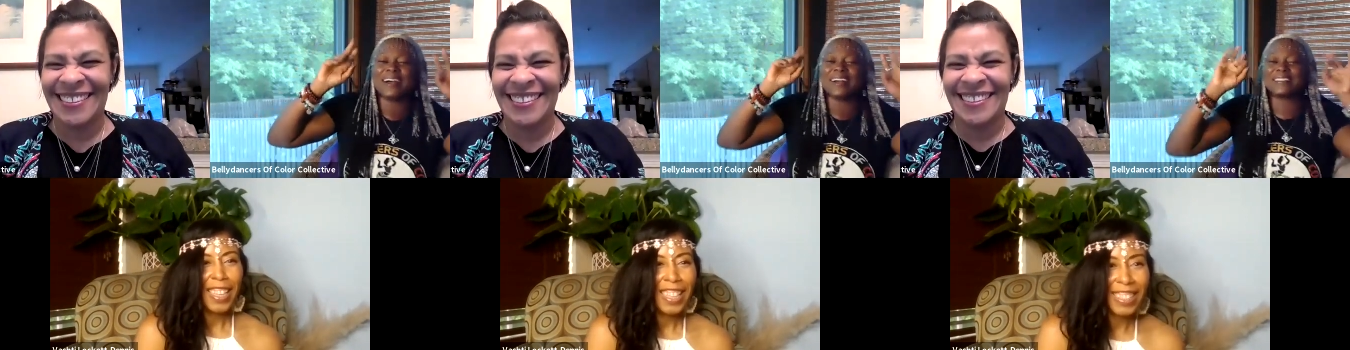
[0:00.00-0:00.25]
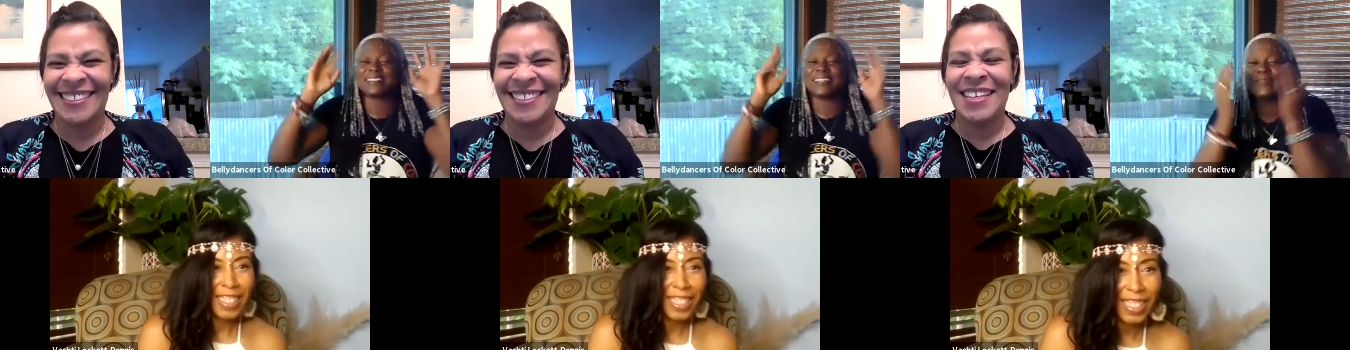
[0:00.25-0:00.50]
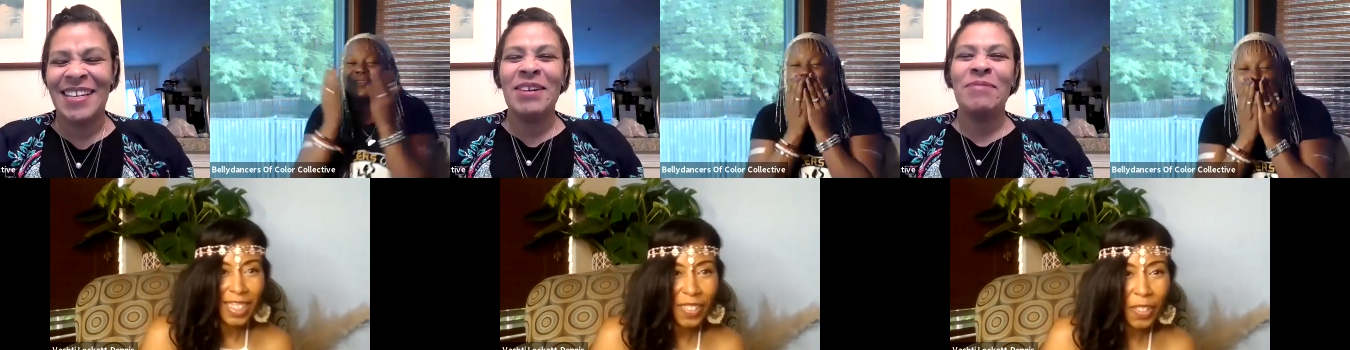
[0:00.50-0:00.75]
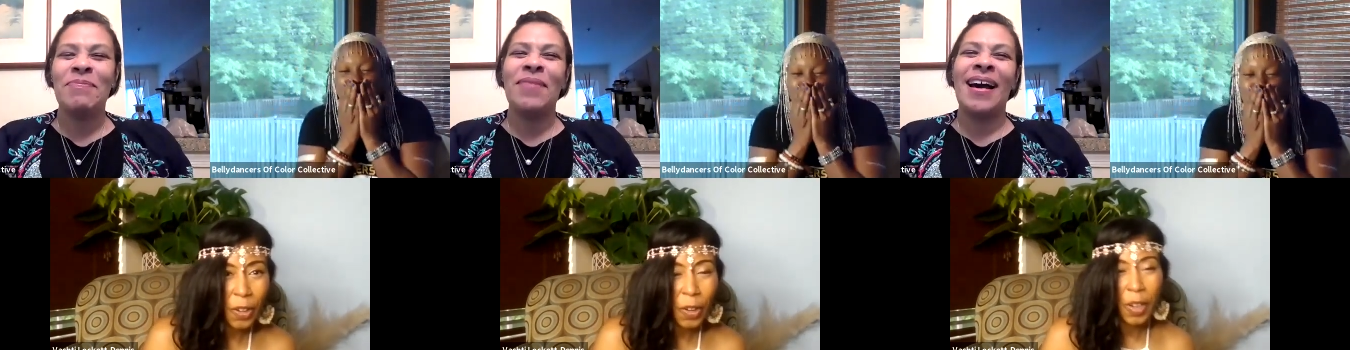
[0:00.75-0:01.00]
Speaker 1: Bye,
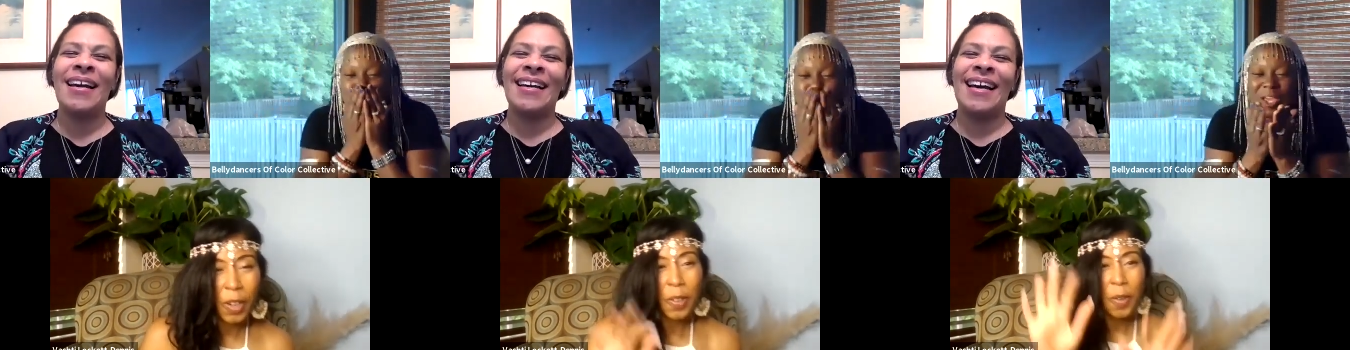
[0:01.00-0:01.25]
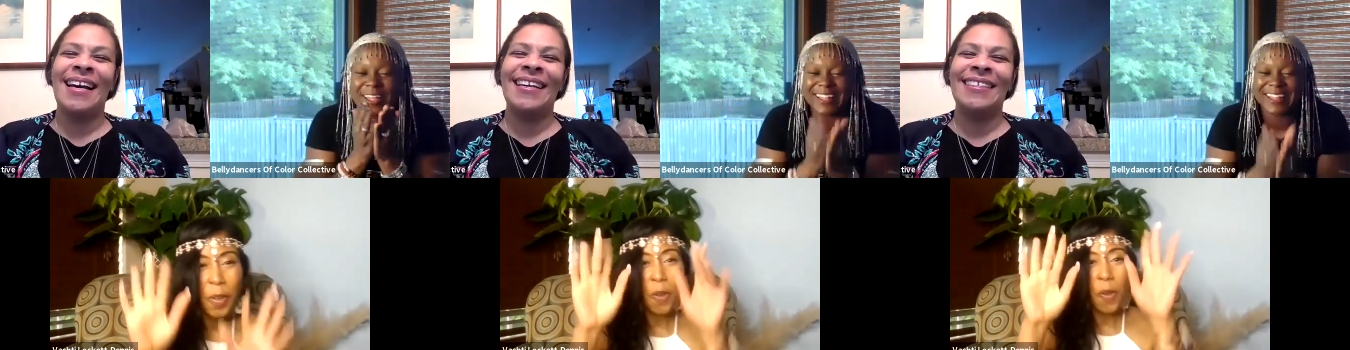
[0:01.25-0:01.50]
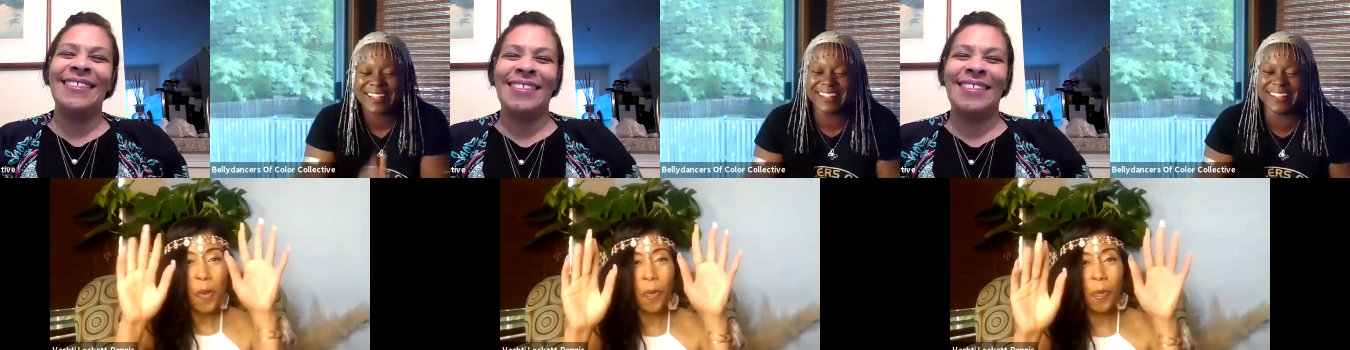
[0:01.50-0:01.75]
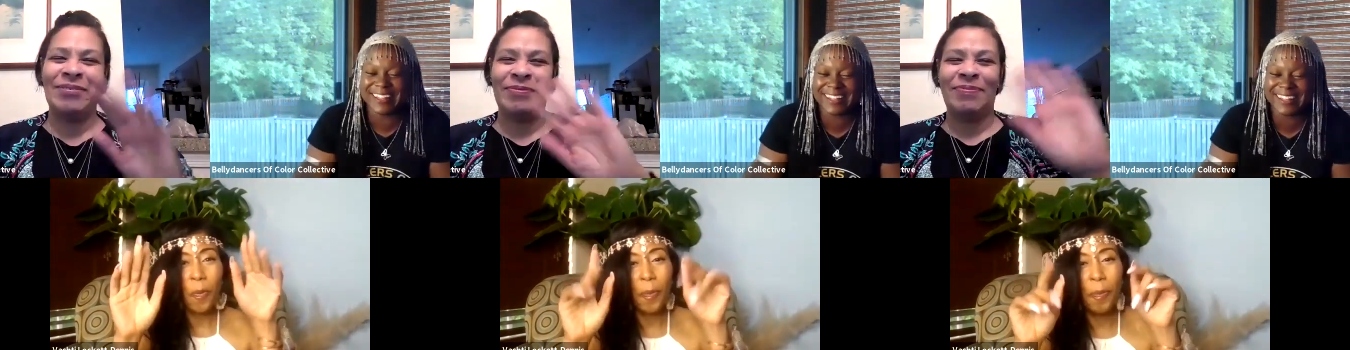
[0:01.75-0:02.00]
love bugs. Love you so
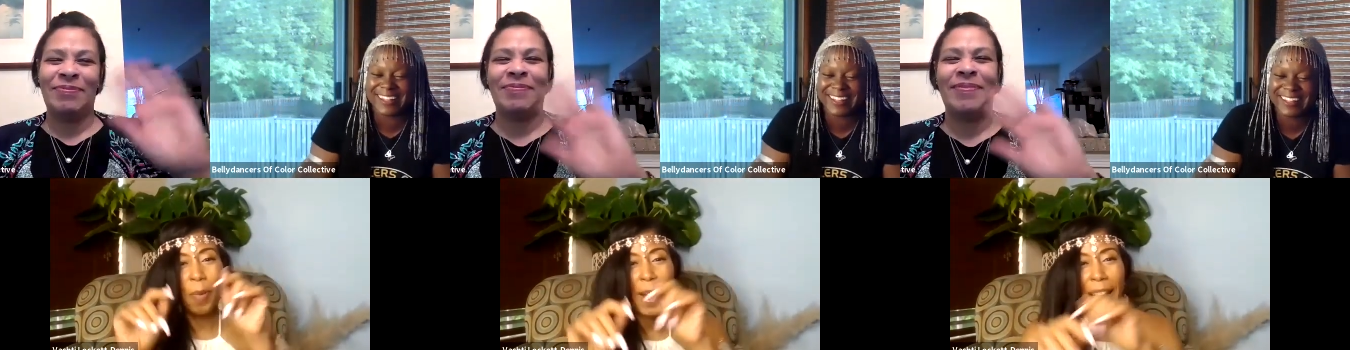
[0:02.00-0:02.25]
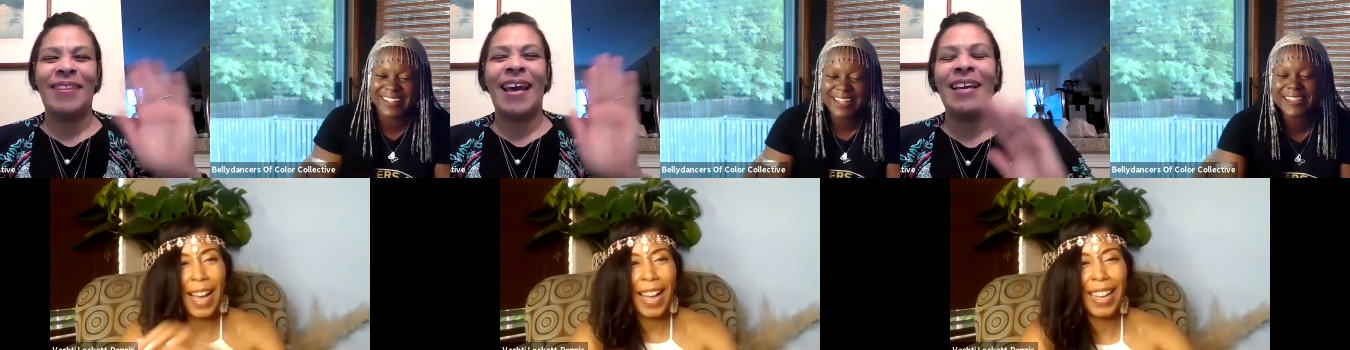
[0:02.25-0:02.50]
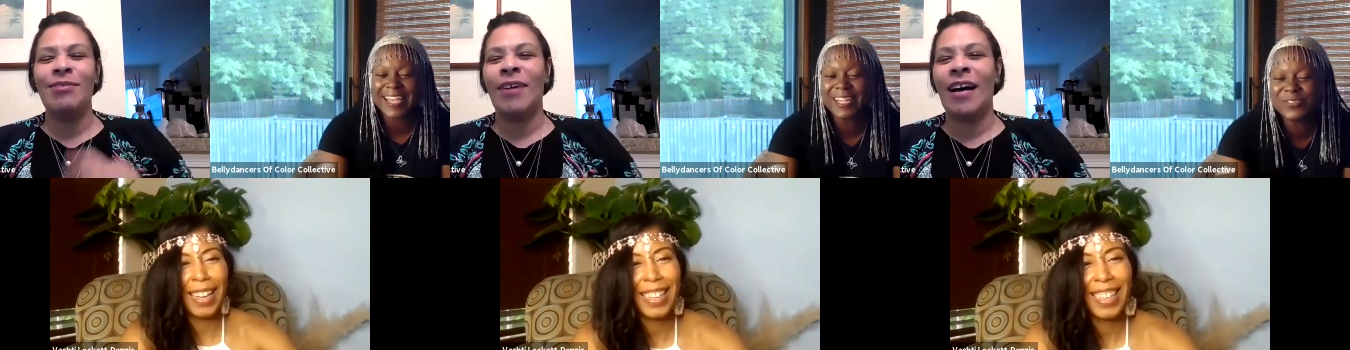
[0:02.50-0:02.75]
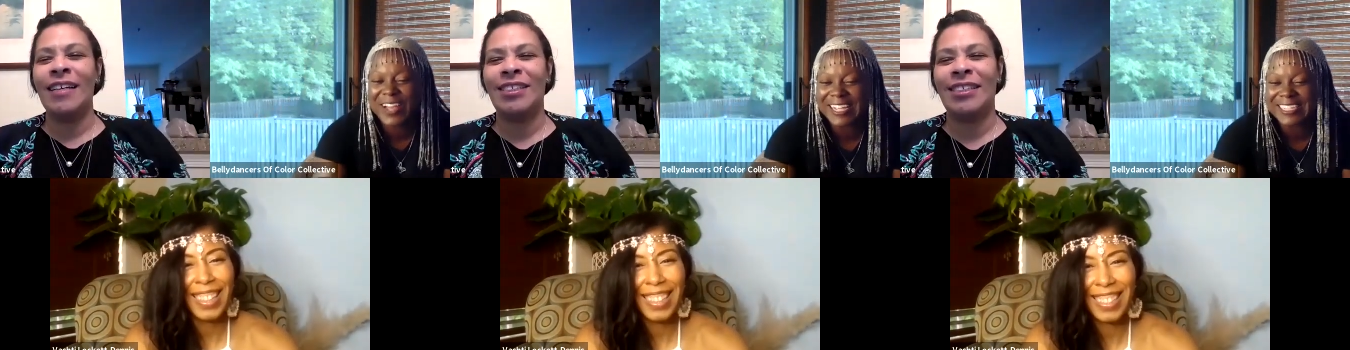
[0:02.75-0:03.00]
much. Thank
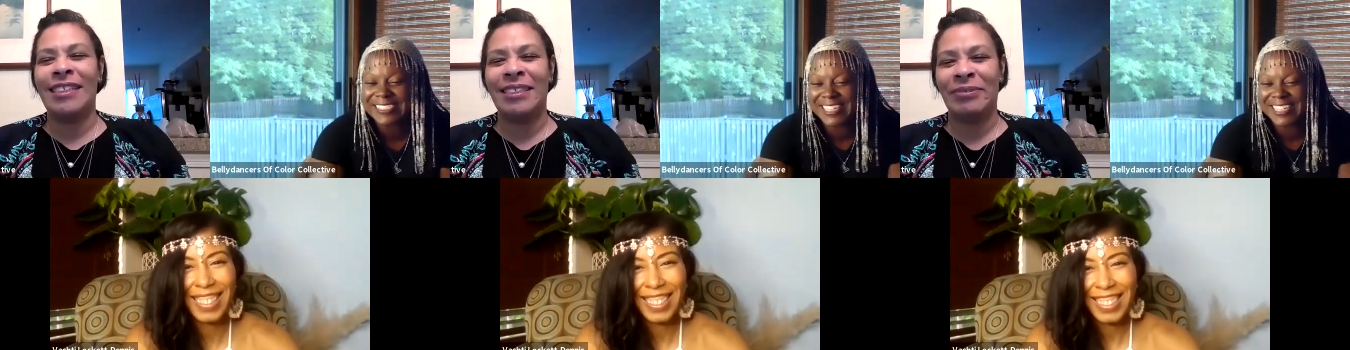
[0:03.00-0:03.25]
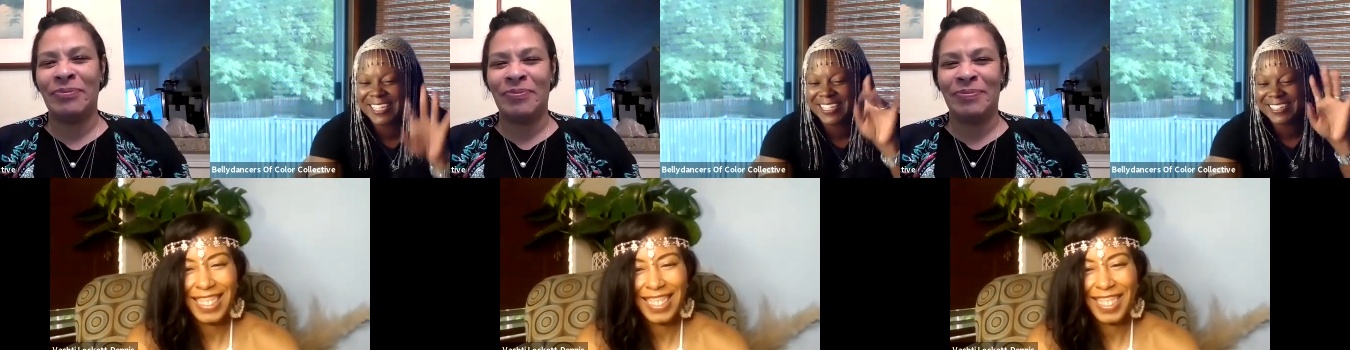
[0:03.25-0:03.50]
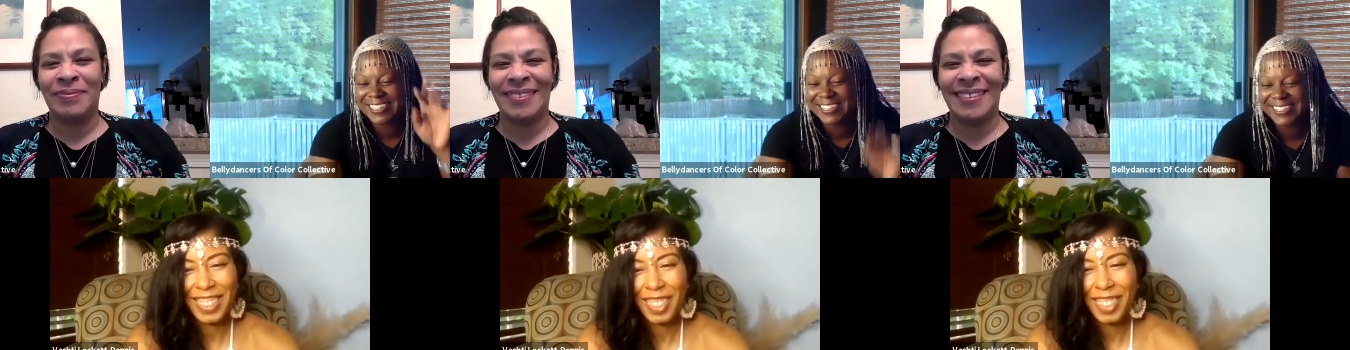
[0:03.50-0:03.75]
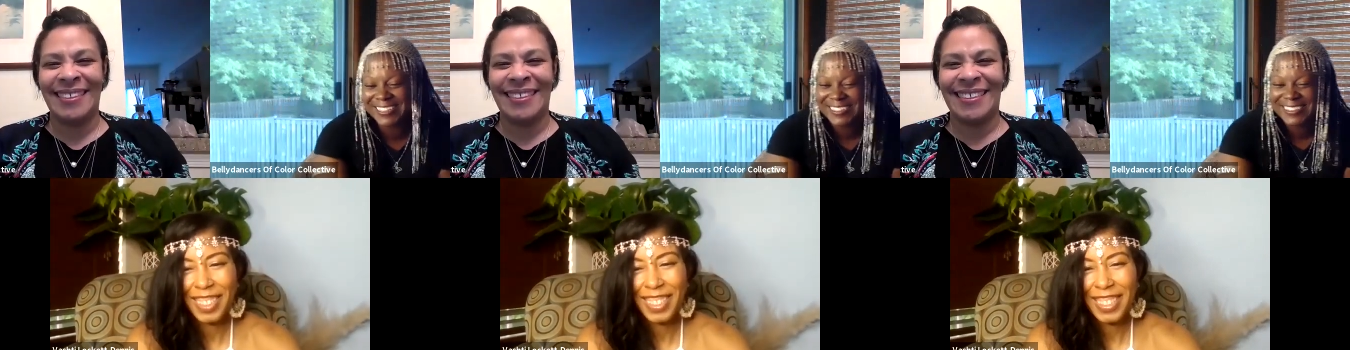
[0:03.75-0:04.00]
you.
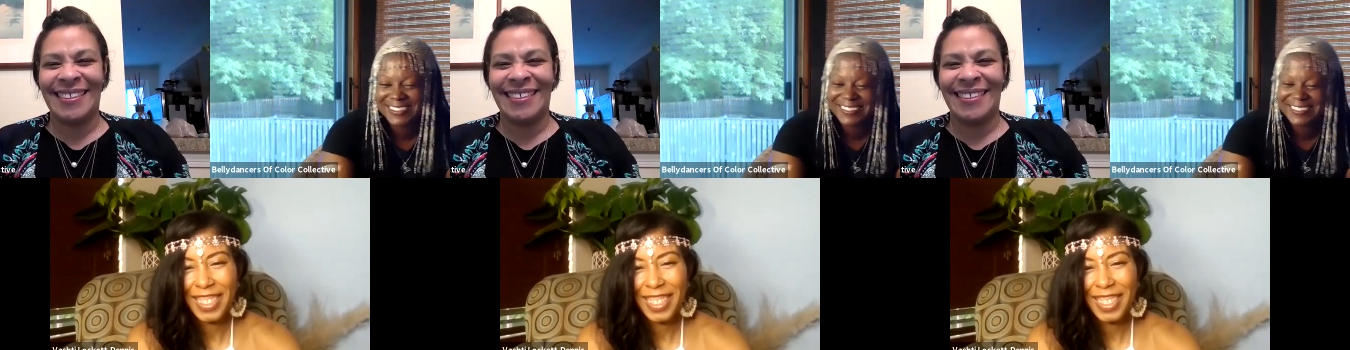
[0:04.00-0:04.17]
Bye,